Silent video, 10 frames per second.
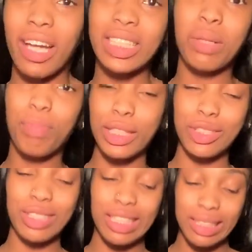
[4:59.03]
I already took a
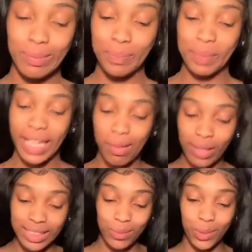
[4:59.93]
picture of it and I'm mad
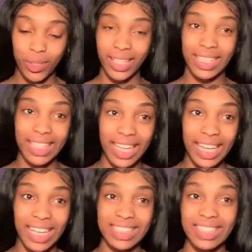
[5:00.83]
because I want to wear it
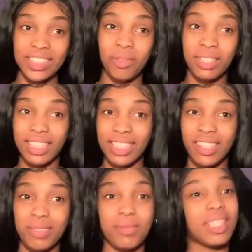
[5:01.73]
again because it looks so good
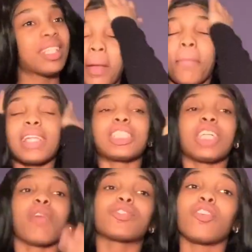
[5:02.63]
on me. But this
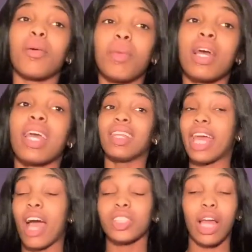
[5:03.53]
shirt was from,
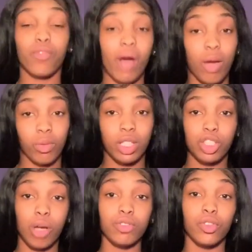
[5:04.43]
they also have a white one. This
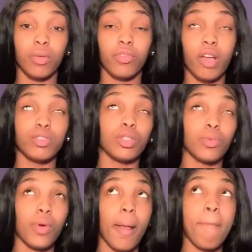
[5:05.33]
shirt was from Forever
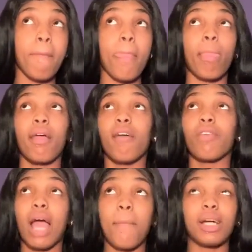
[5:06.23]
21.
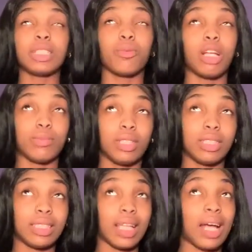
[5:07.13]
Forgot how much it was, but
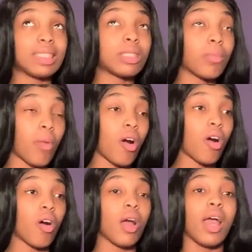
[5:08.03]
it's a size
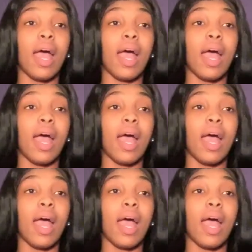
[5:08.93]
small.